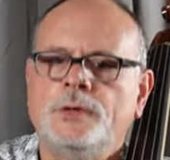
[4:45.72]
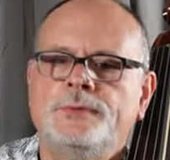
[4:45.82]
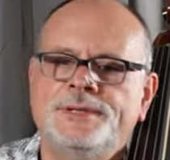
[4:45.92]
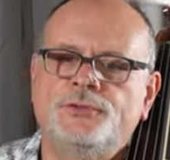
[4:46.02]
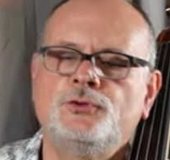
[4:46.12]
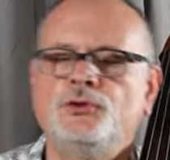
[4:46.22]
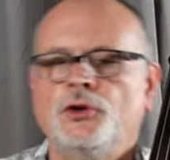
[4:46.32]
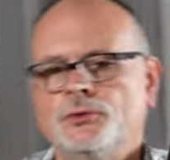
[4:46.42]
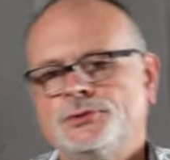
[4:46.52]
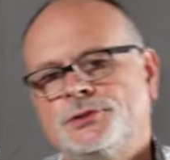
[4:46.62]
with two
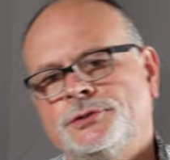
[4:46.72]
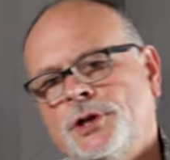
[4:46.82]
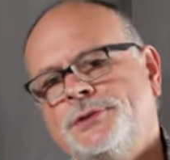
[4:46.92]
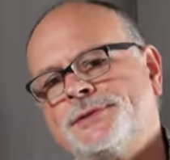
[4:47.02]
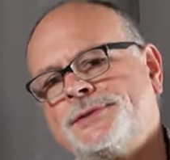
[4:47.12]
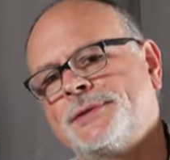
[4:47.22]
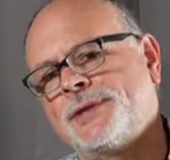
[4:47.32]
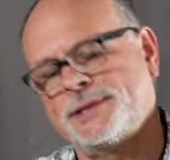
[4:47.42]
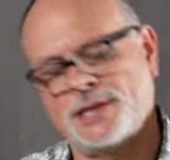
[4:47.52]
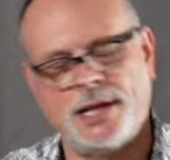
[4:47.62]
dot, dots
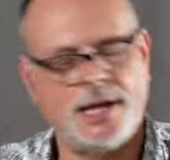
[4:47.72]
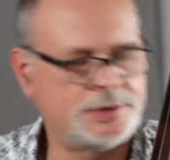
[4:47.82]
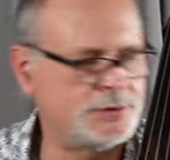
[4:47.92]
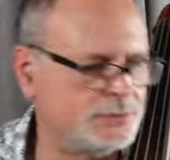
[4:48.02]
that I like